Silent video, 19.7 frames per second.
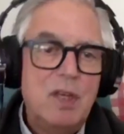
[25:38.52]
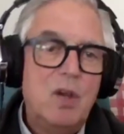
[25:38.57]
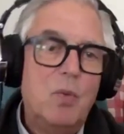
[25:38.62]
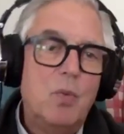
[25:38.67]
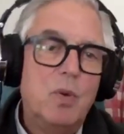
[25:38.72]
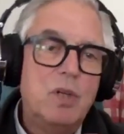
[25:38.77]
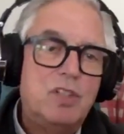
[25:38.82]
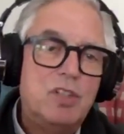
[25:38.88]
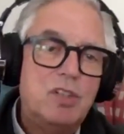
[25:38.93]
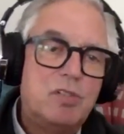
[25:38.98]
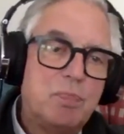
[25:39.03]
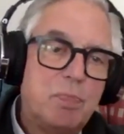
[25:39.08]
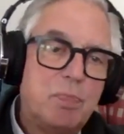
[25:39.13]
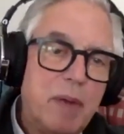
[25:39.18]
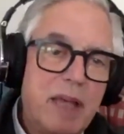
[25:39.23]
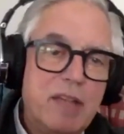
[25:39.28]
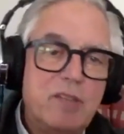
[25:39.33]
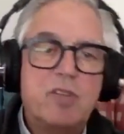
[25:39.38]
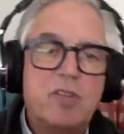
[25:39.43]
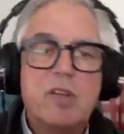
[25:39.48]
which is
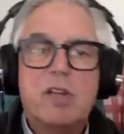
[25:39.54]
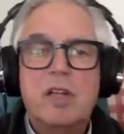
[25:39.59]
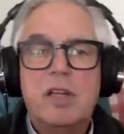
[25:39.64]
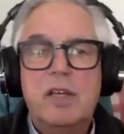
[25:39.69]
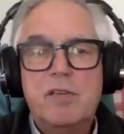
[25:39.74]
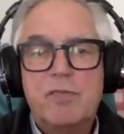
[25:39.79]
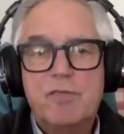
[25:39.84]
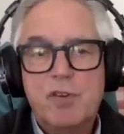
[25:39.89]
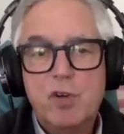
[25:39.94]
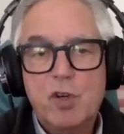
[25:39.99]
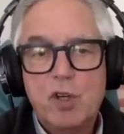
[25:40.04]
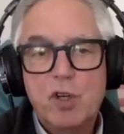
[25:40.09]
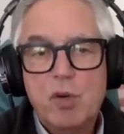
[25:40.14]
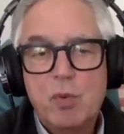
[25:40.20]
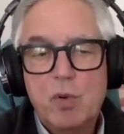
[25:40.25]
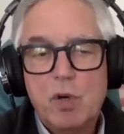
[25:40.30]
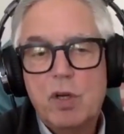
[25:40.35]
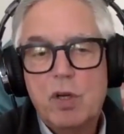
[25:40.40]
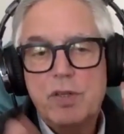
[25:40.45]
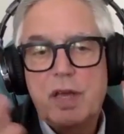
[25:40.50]
basically a VUCA
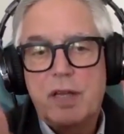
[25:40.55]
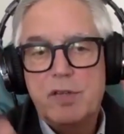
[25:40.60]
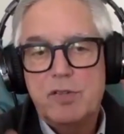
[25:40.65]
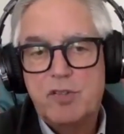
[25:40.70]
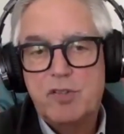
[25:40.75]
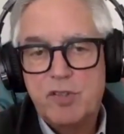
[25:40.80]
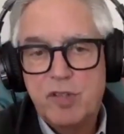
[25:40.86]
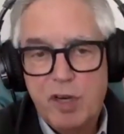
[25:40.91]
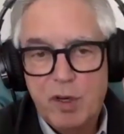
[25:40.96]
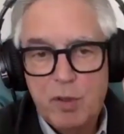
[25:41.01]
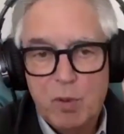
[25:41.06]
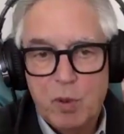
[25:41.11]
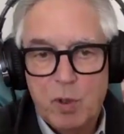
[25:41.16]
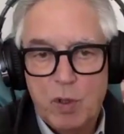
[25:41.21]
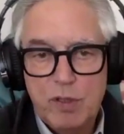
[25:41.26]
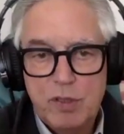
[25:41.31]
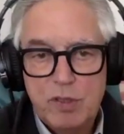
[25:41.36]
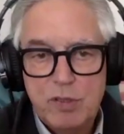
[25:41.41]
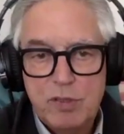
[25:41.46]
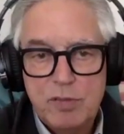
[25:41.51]
world on
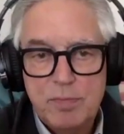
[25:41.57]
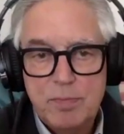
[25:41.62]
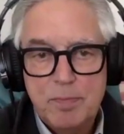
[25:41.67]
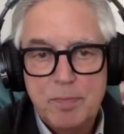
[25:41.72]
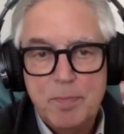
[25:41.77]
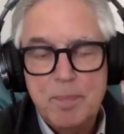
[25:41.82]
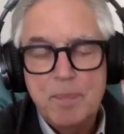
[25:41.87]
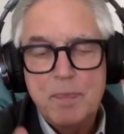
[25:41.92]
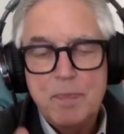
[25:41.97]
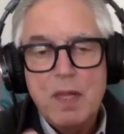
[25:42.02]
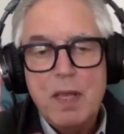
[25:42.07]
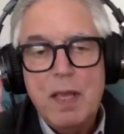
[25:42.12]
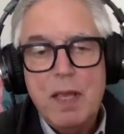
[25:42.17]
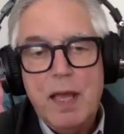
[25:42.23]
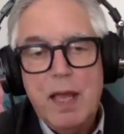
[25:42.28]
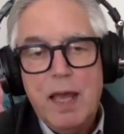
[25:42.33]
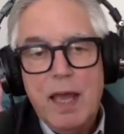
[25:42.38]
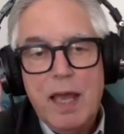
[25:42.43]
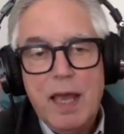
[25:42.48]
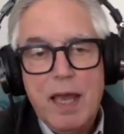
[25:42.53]
steroids.
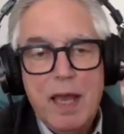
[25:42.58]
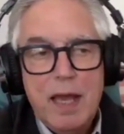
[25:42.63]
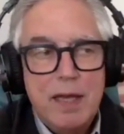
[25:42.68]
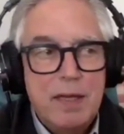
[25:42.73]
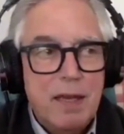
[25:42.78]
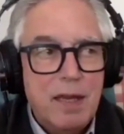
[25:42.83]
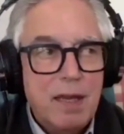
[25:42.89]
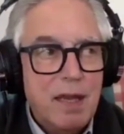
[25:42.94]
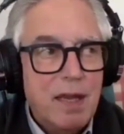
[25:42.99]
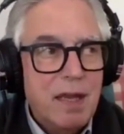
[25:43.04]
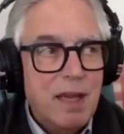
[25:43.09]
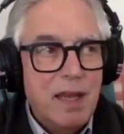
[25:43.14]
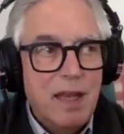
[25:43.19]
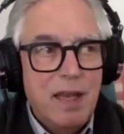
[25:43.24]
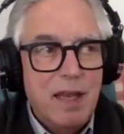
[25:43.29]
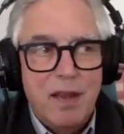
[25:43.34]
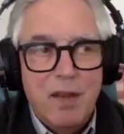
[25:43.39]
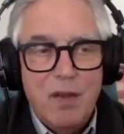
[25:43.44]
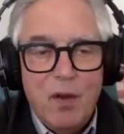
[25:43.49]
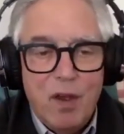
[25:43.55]
And
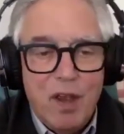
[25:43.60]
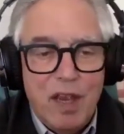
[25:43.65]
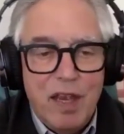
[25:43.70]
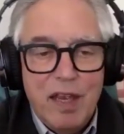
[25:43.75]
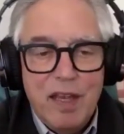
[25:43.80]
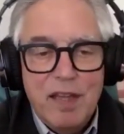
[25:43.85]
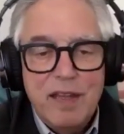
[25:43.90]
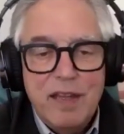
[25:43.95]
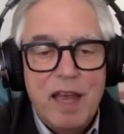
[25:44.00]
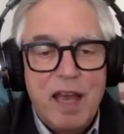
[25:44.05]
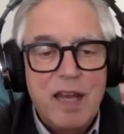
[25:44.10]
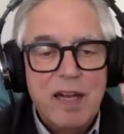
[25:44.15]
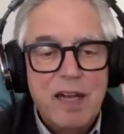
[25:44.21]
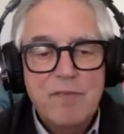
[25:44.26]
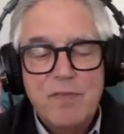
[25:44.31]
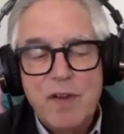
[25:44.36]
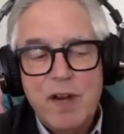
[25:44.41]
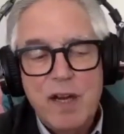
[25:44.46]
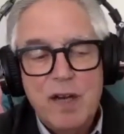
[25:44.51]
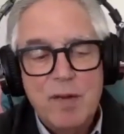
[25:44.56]
in that
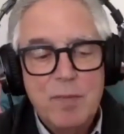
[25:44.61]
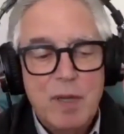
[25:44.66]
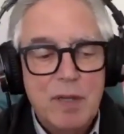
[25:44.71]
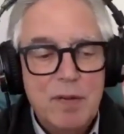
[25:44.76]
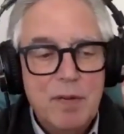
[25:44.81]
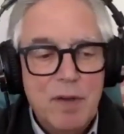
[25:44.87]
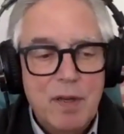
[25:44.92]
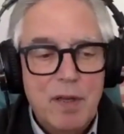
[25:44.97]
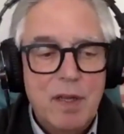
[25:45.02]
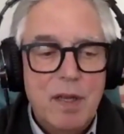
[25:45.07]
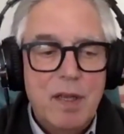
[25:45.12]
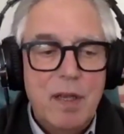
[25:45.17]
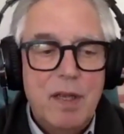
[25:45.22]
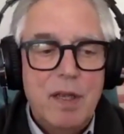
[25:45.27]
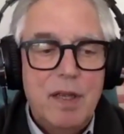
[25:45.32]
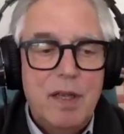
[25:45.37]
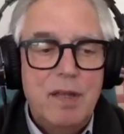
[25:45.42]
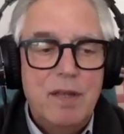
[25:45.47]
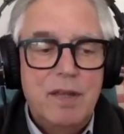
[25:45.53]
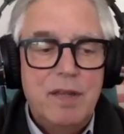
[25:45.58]
environment,
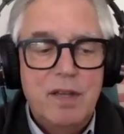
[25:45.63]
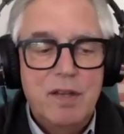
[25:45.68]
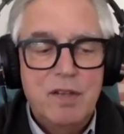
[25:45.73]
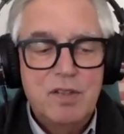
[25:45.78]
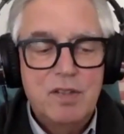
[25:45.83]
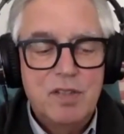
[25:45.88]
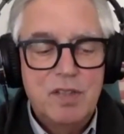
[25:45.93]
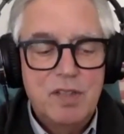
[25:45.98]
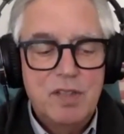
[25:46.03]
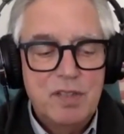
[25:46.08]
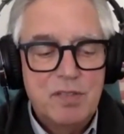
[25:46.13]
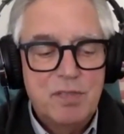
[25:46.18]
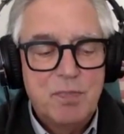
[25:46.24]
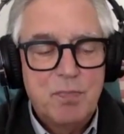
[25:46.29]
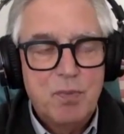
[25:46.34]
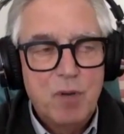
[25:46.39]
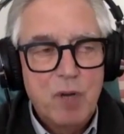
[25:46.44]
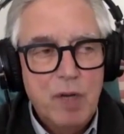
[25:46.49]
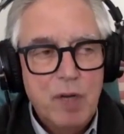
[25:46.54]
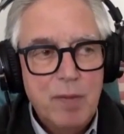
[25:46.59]
there's this
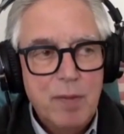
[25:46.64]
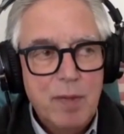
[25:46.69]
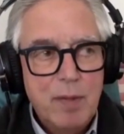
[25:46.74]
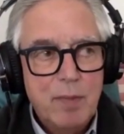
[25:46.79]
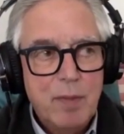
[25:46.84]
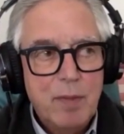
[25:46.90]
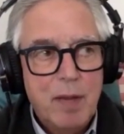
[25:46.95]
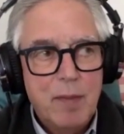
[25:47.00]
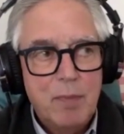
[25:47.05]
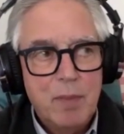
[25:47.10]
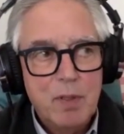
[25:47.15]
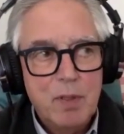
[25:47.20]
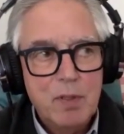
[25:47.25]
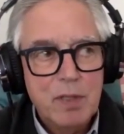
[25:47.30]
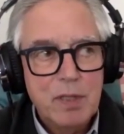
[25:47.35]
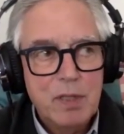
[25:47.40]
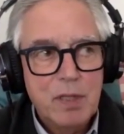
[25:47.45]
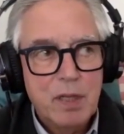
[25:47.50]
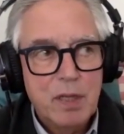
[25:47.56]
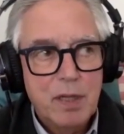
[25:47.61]
premium on
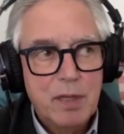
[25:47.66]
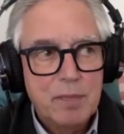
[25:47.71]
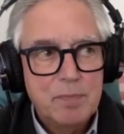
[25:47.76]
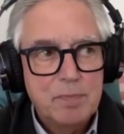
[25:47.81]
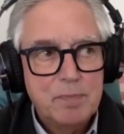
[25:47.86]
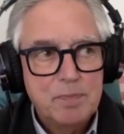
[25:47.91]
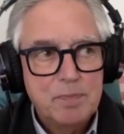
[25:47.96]
building a,